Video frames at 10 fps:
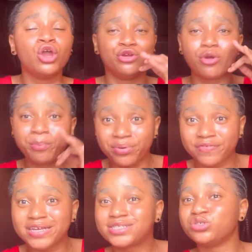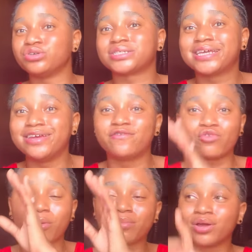you know, preventing your skin
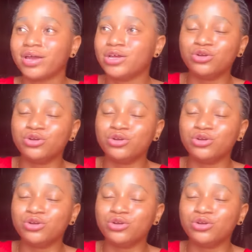from,